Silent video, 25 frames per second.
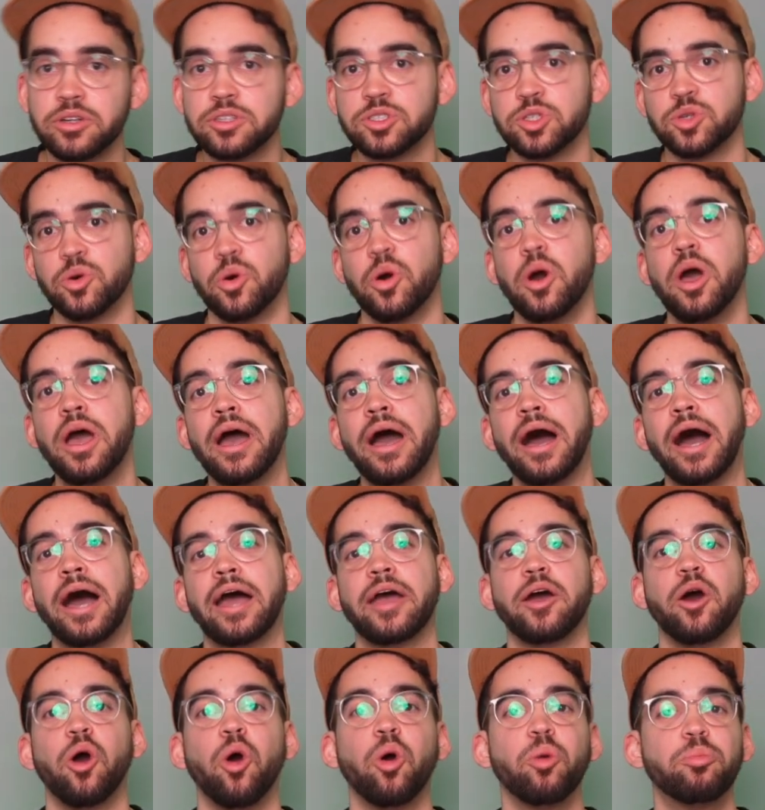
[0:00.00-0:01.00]
So
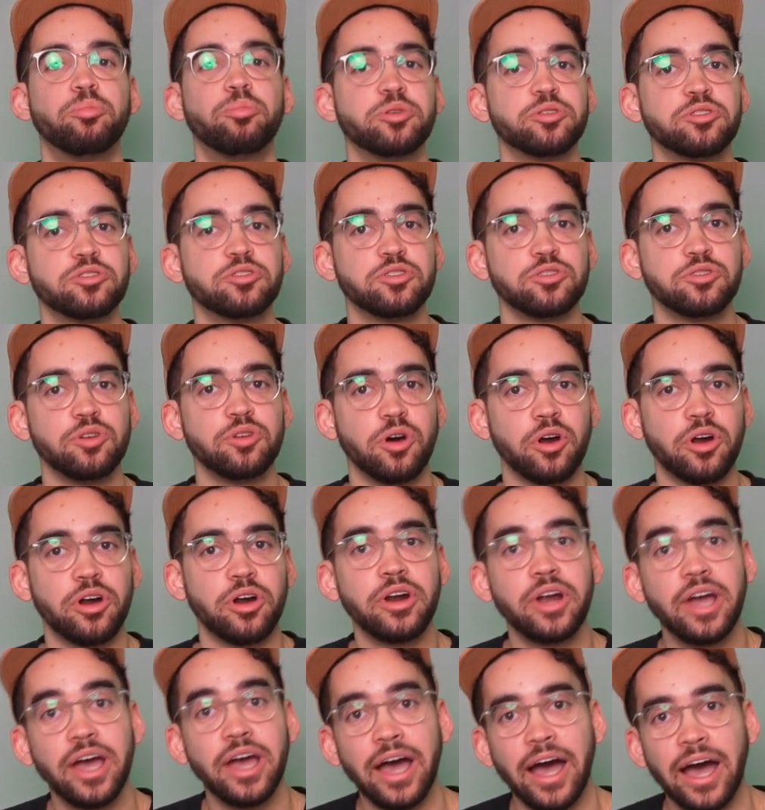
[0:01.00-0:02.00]
I open the
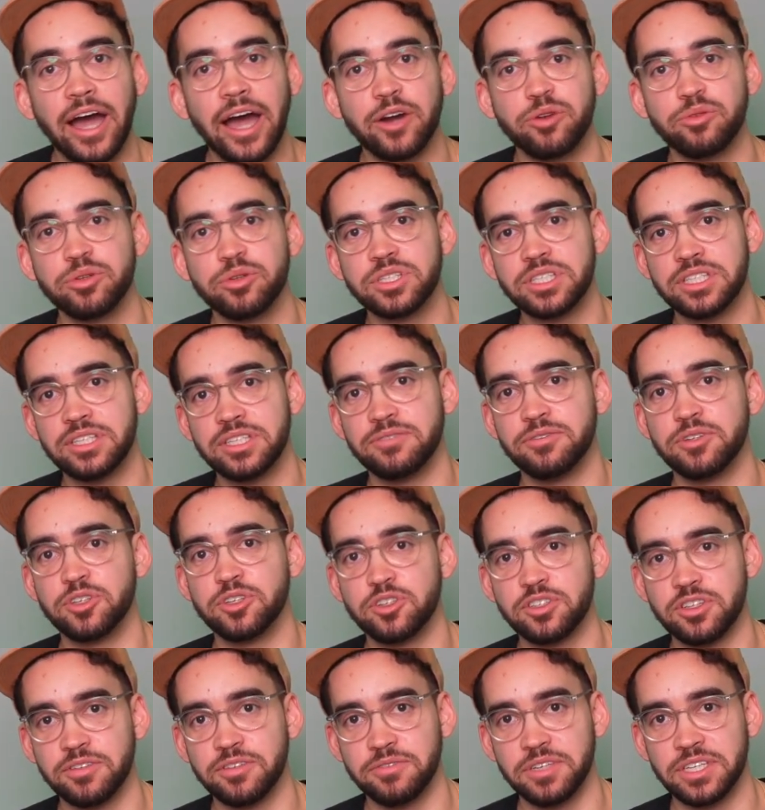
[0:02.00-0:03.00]
door, I receive a
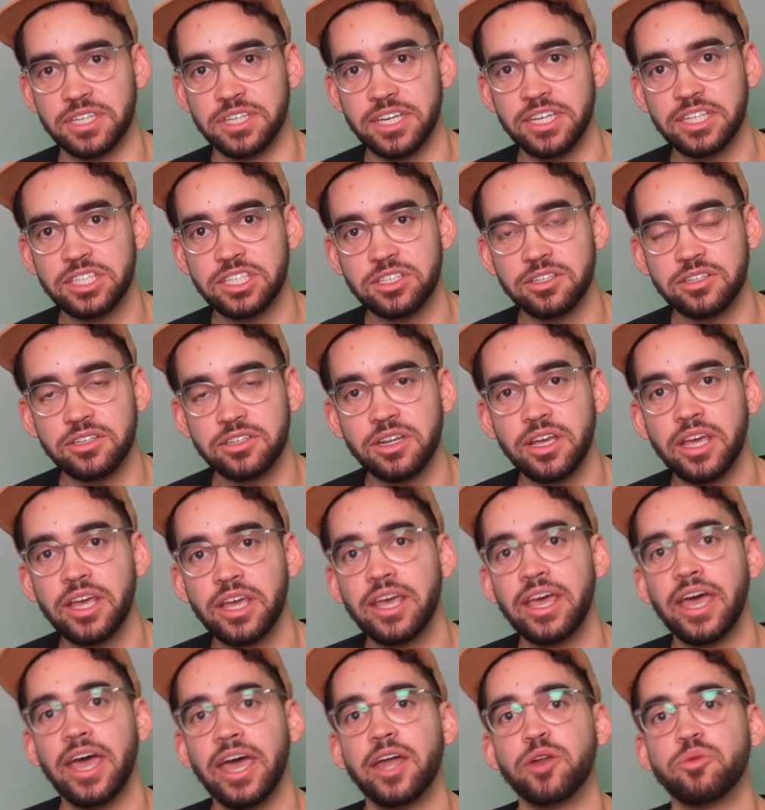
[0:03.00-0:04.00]
notification,
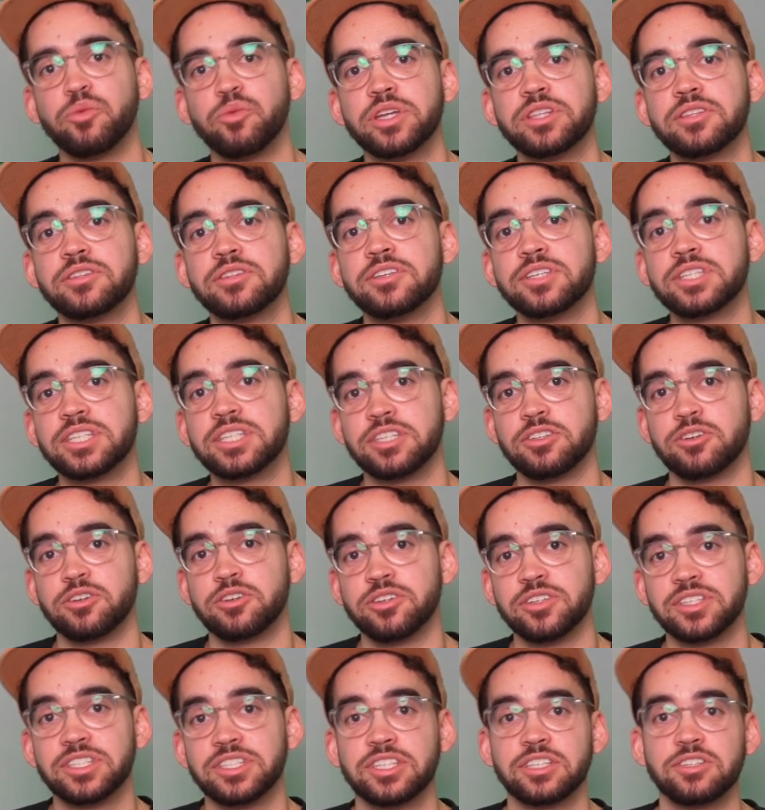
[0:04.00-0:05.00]
and with the
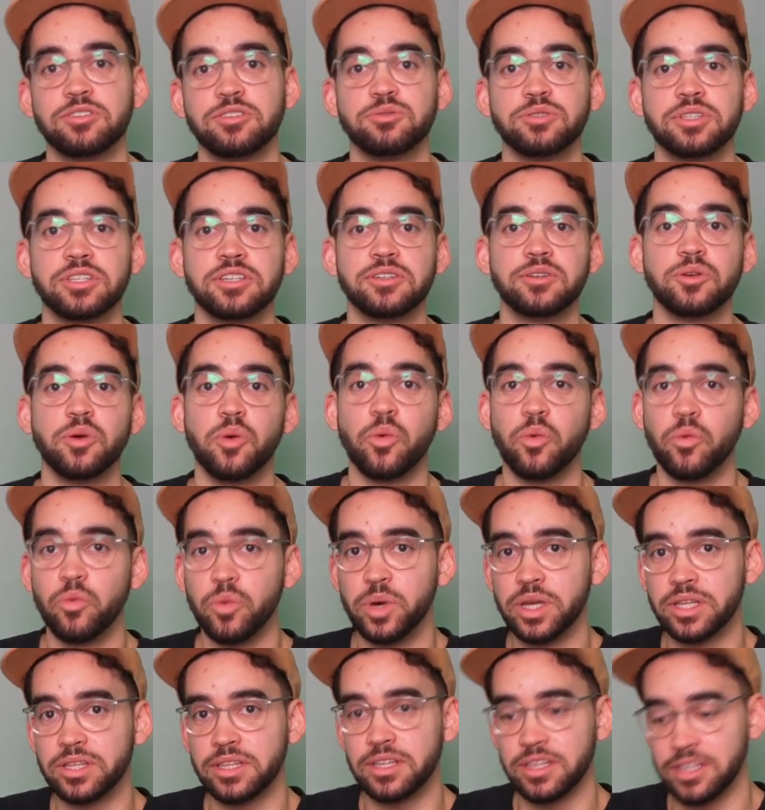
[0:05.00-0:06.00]
scenario executed
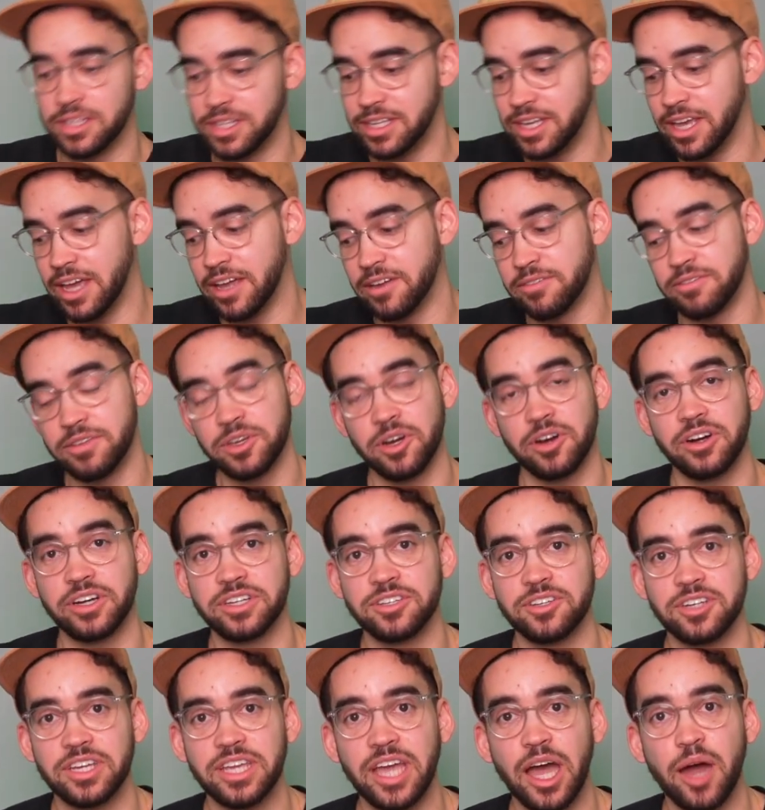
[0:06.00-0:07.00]
with the NVR and
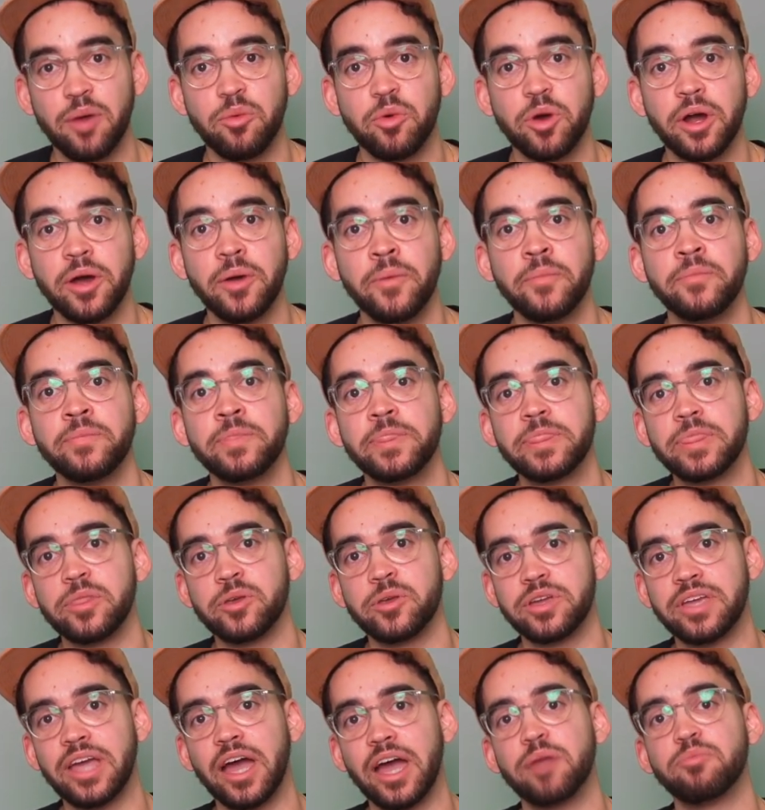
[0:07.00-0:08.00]
the
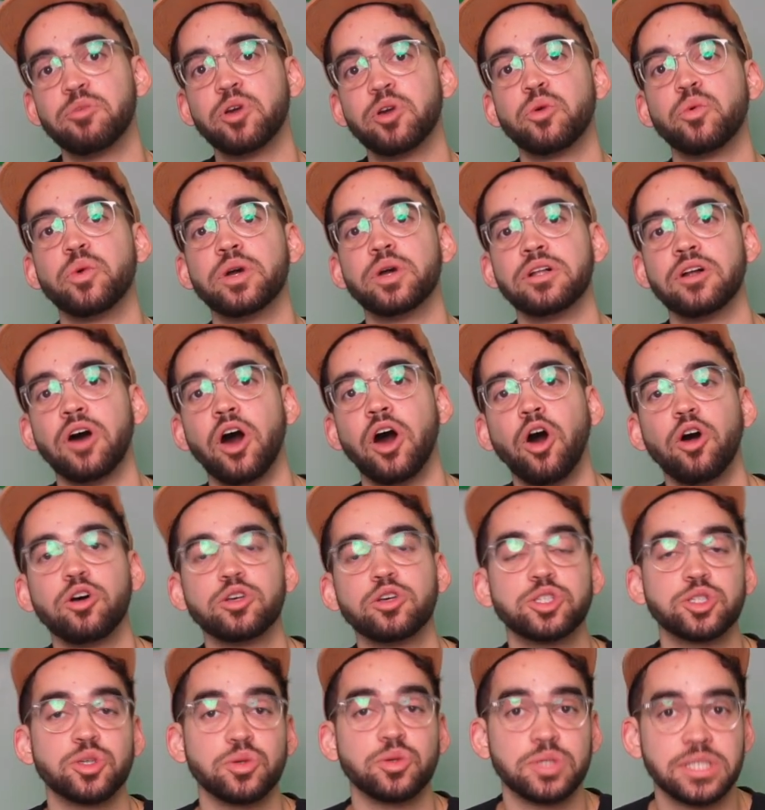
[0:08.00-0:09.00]
camera will
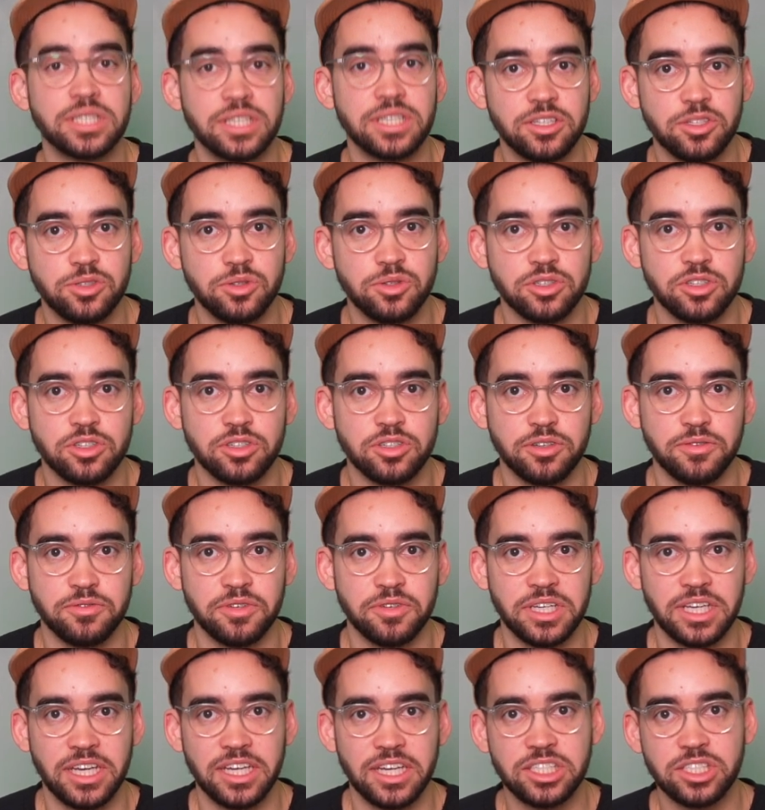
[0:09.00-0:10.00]
also send you a
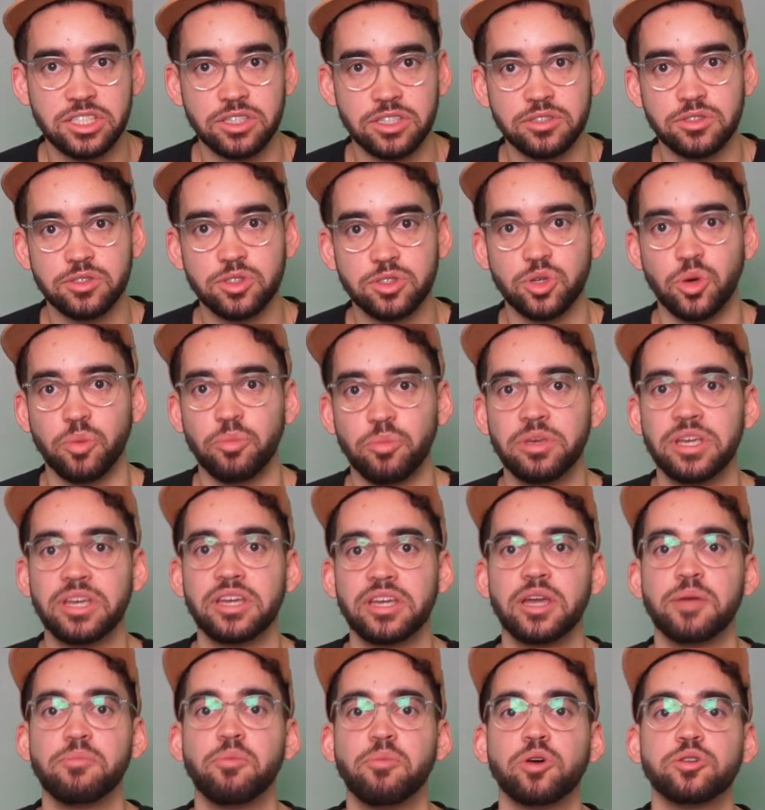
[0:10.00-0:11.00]
notification. So being
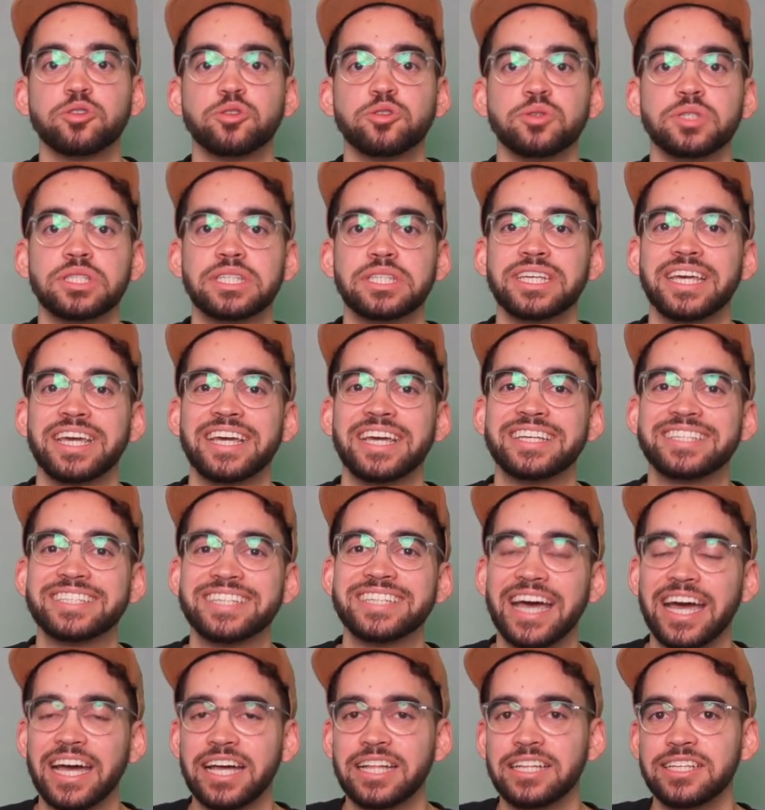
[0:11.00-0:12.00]
able to see
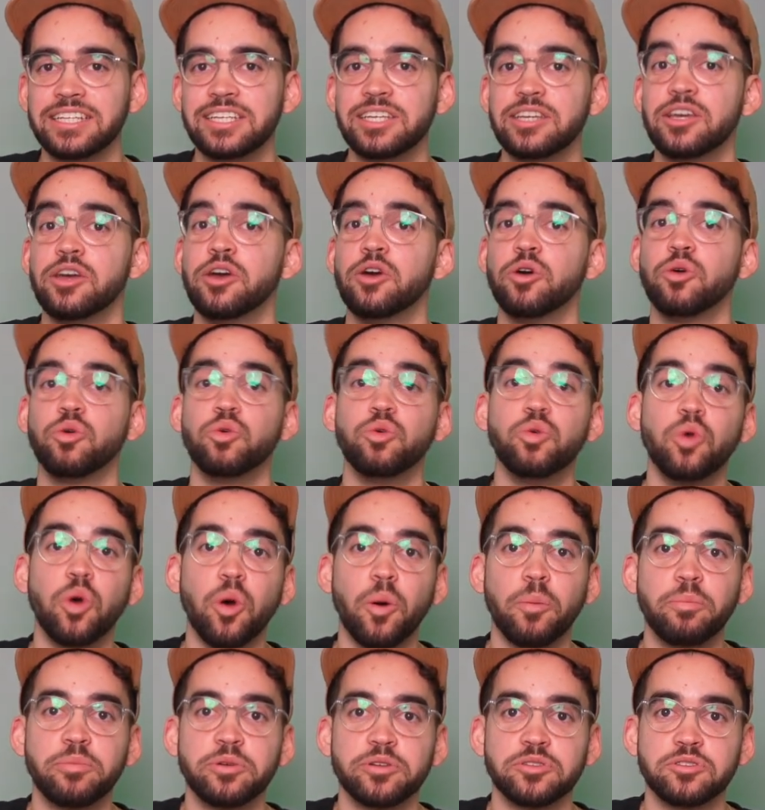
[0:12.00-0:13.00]
exactly who
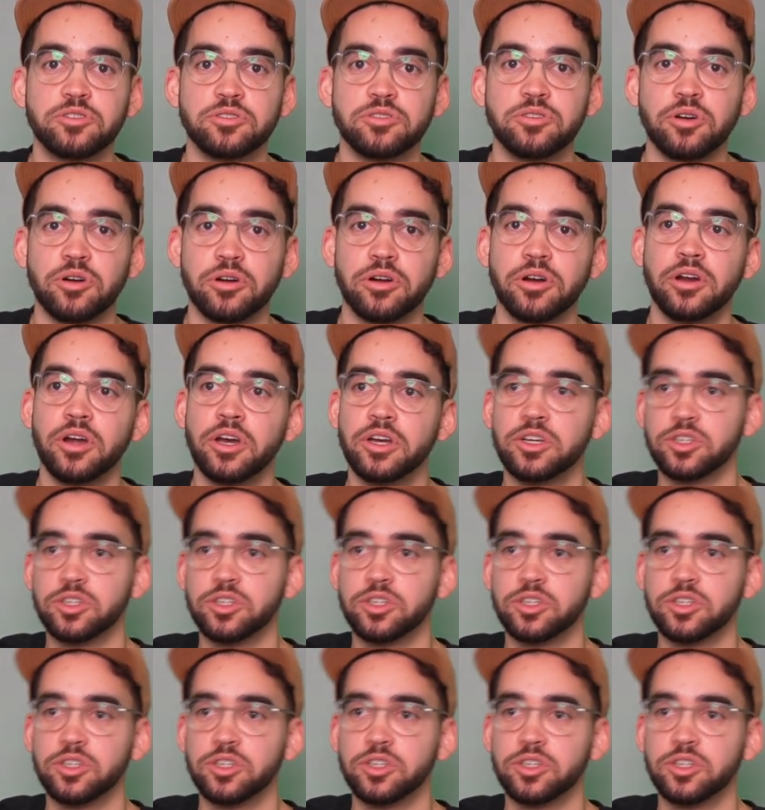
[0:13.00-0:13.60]
opened the door.